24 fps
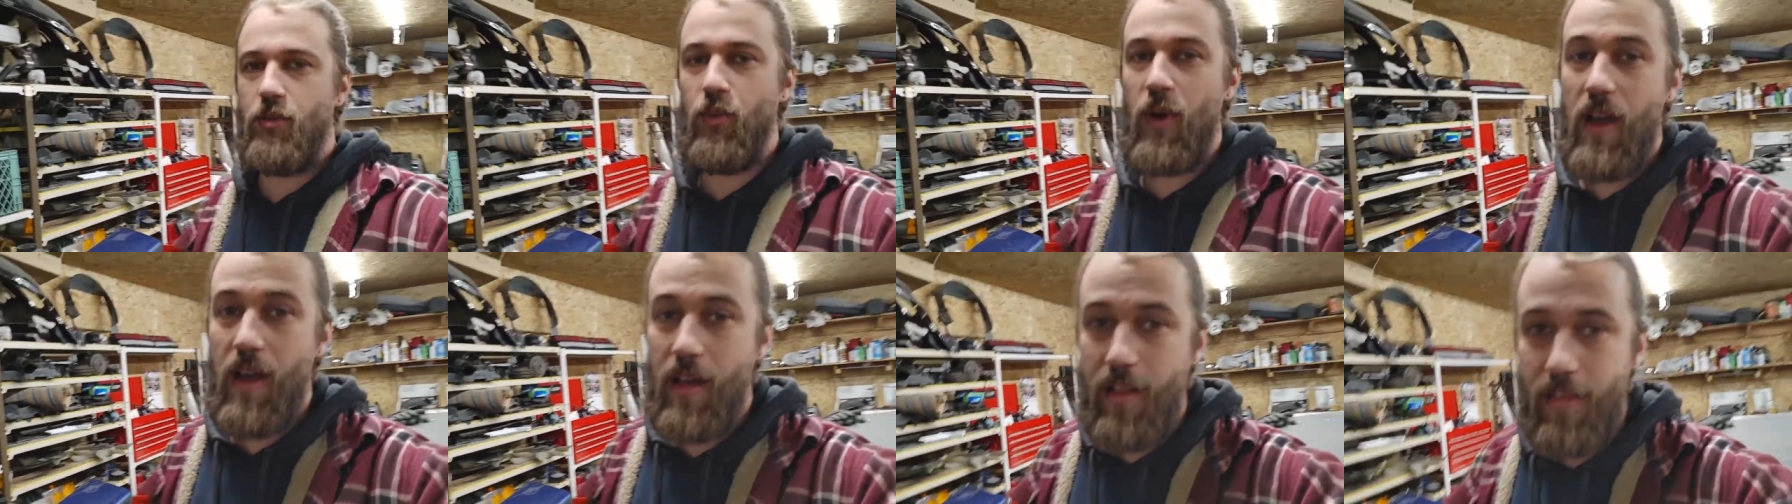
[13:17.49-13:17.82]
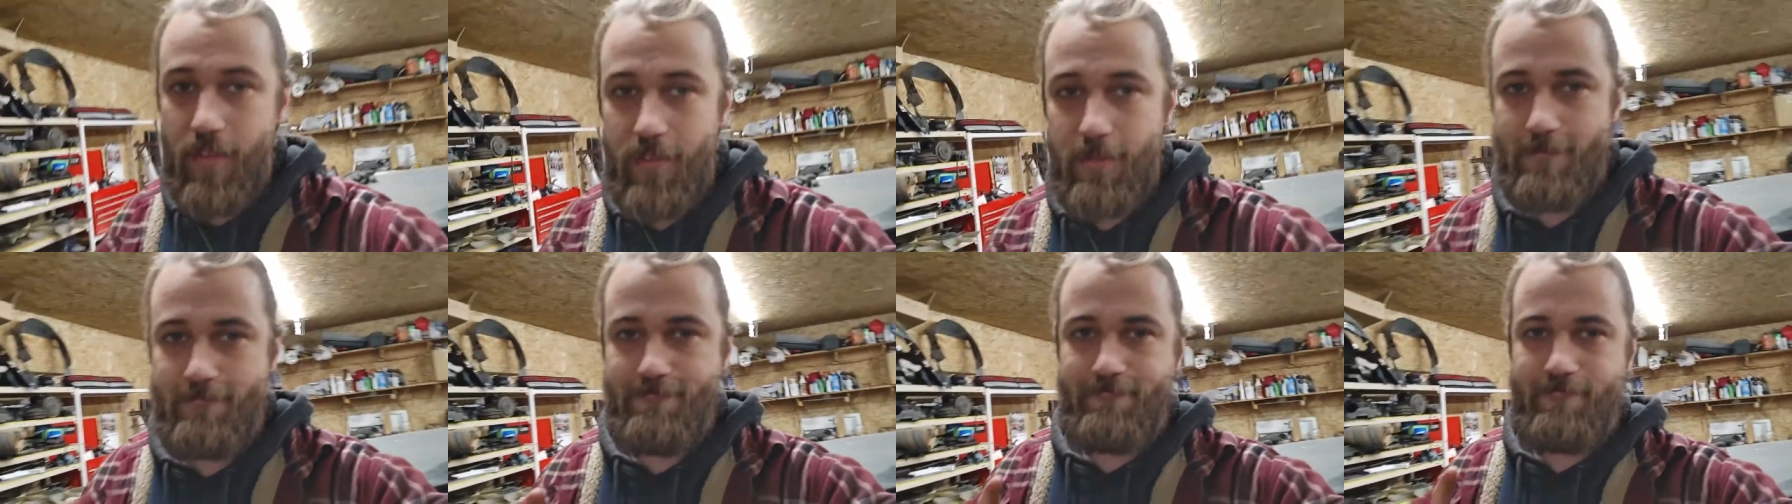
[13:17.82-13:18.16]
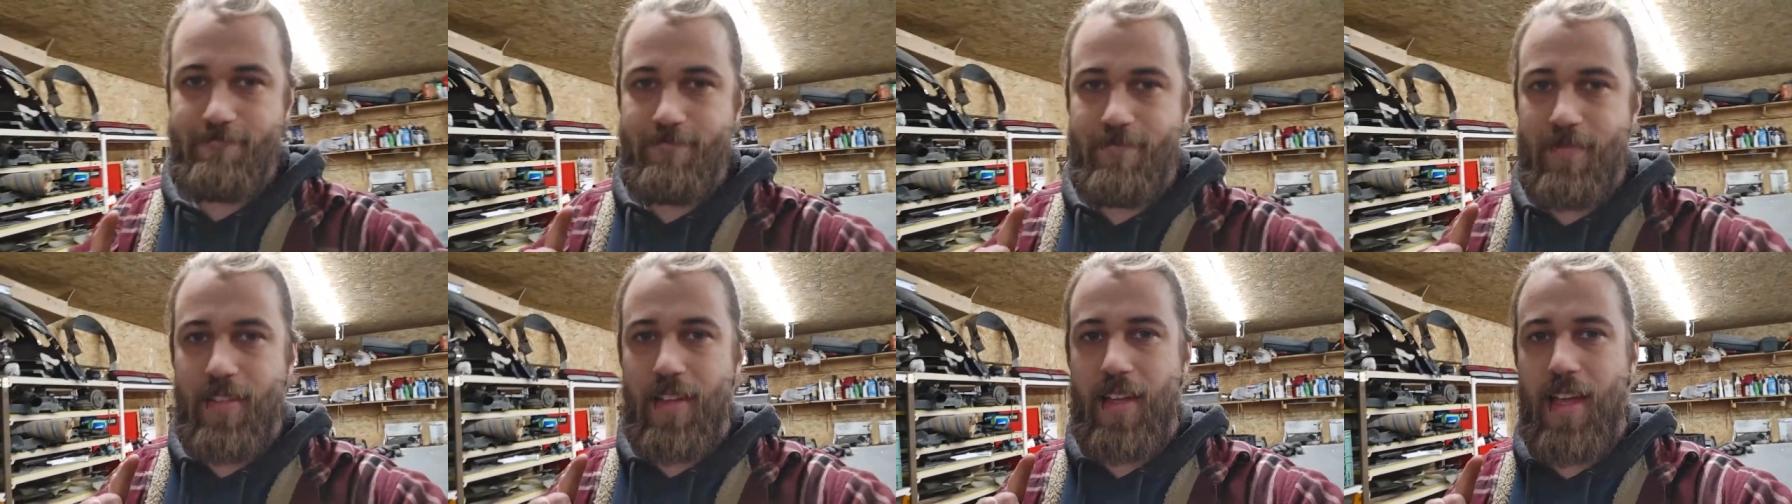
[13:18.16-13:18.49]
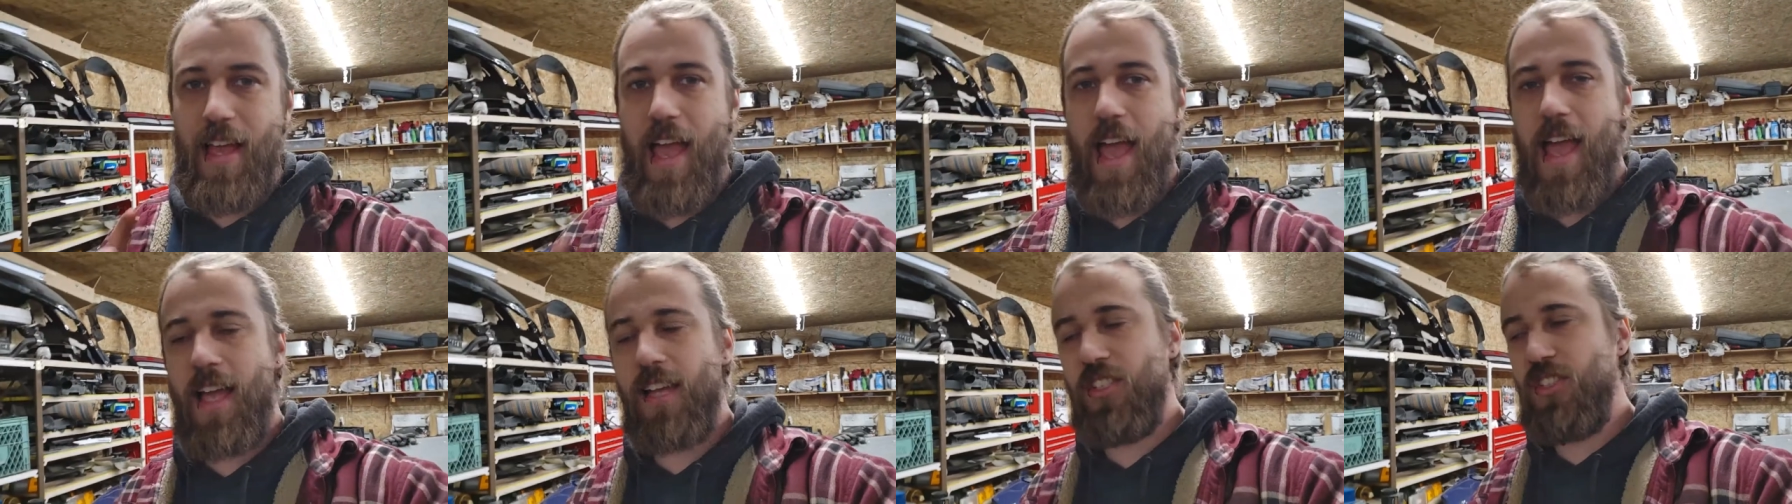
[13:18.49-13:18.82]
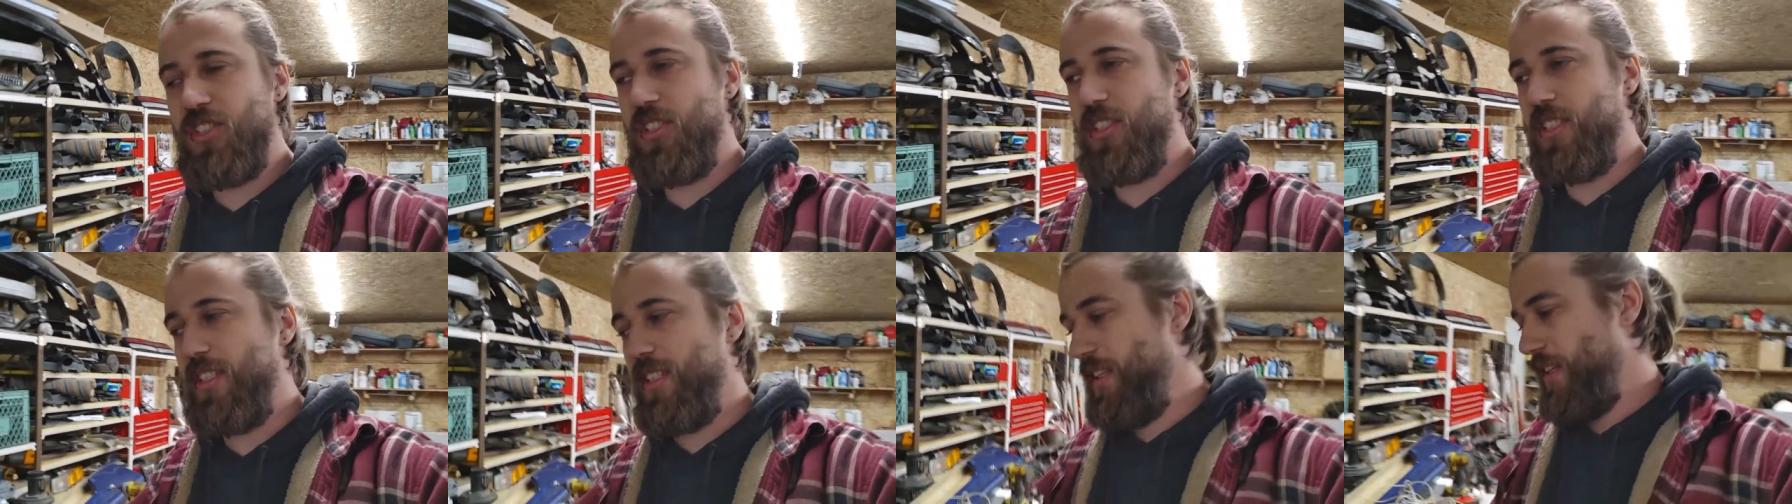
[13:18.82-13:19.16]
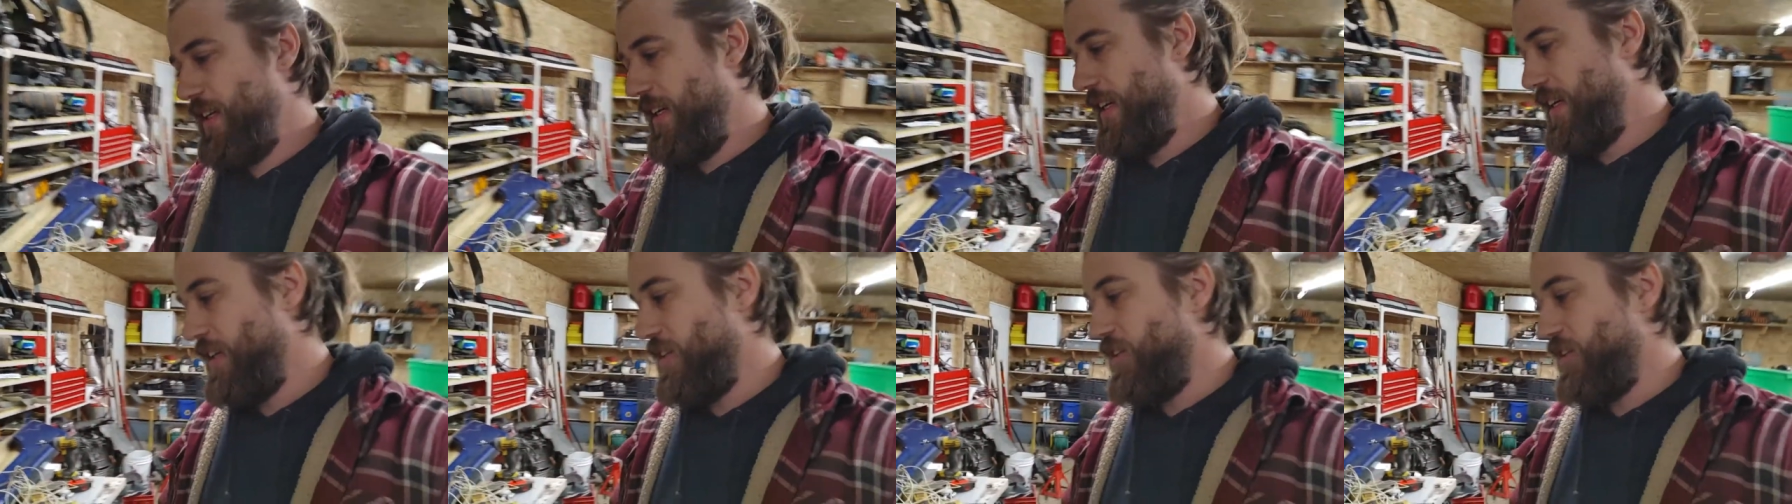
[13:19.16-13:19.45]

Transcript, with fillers: Well, actually,